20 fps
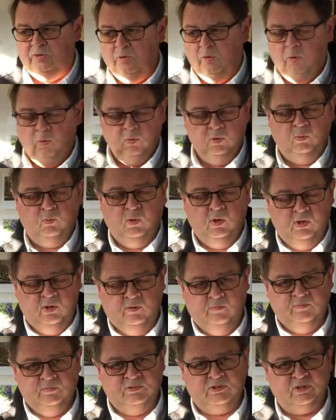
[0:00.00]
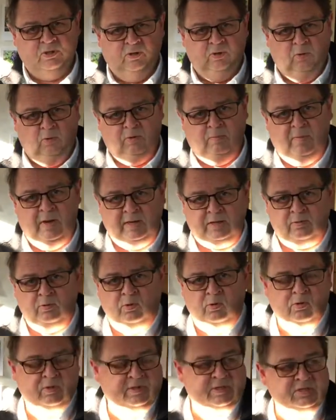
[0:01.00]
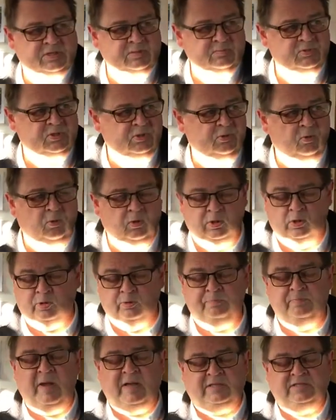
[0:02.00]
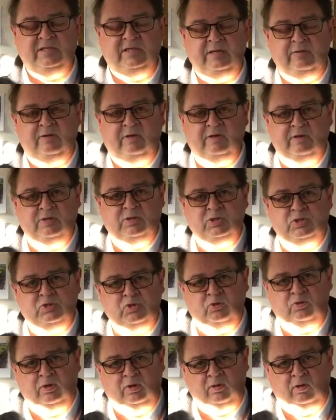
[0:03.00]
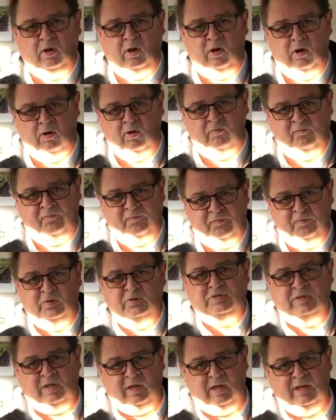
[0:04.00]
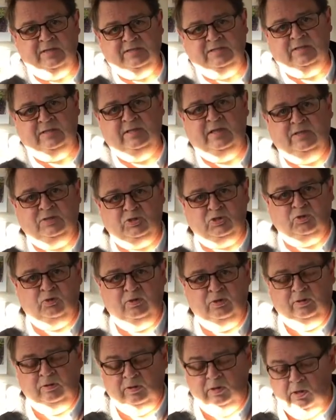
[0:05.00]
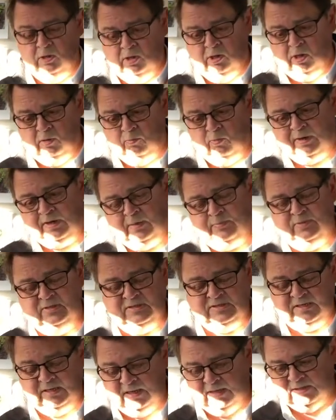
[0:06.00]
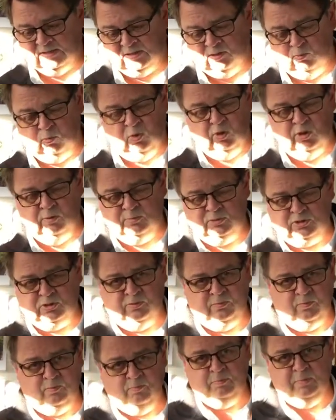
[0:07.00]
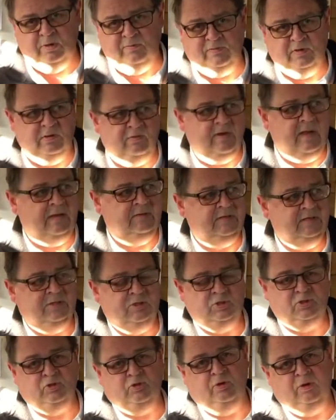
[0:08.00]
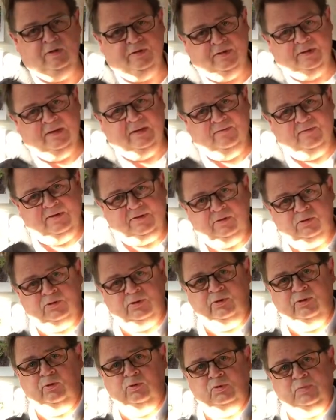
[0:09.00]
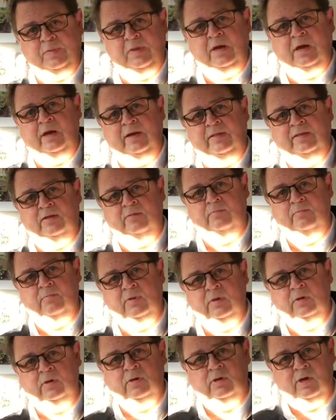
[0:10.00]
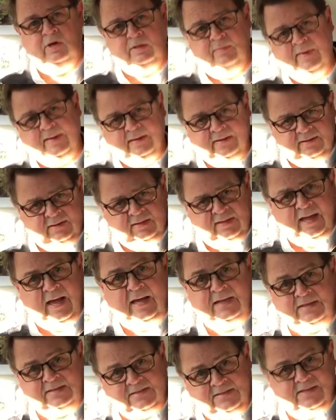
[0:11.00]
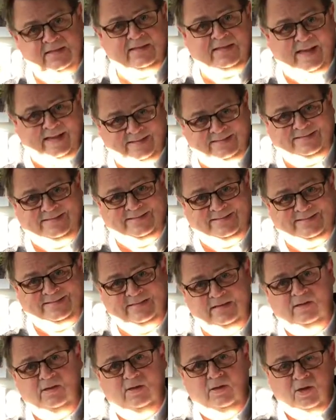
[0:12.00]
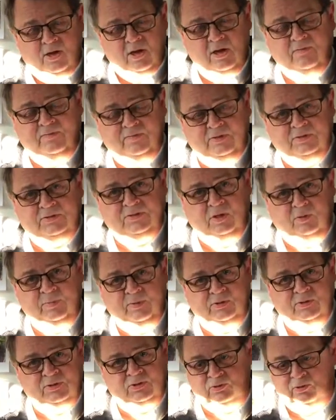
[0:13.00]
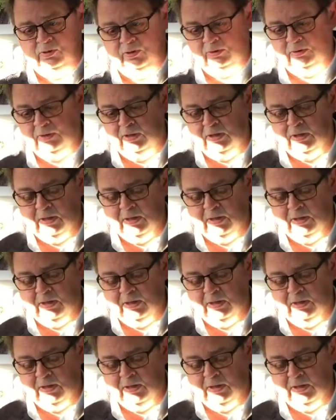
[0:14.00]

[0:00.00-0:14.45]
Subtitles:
all the worms and all the microorganisms and all the good bacteria in the soil are fertilising that soil. And what happens is the worms are moving around in the soil and they leave little tunnels behind them, and they make little casts over the top of the soil.